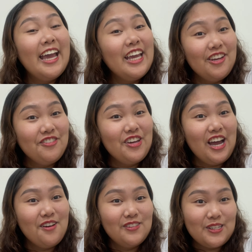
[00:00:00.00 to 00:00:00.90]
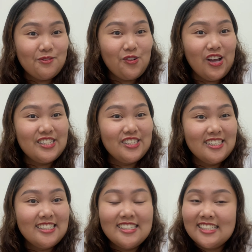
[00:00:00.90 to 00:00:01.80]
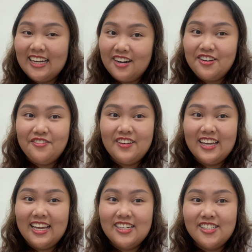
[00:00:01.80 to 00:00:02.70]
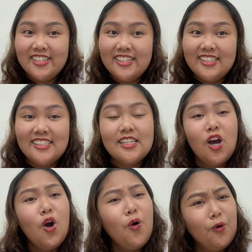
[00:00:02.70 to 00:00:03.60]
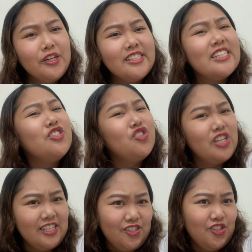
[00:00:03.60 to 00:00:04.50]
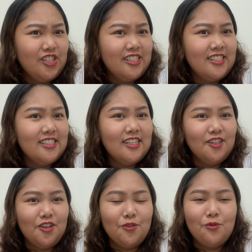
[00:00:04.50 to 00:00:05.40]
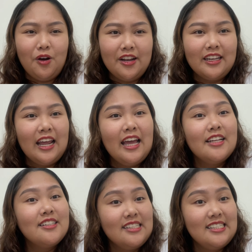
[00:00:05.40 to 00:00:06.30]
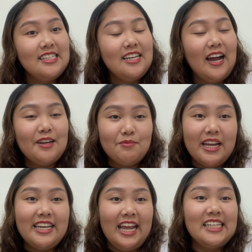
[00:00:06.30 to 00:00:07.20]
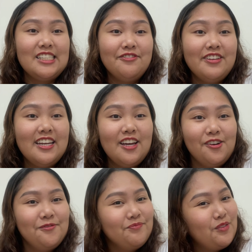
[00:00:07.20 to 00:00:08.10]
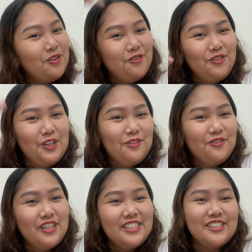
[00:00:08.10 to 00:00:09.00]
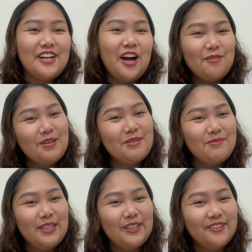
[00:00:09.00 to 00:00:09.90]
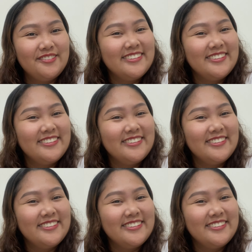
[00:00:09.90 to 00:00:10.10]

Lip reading: If you have some questions, clarifications, or suggestions that you want to see on my next video, feel free to comment below.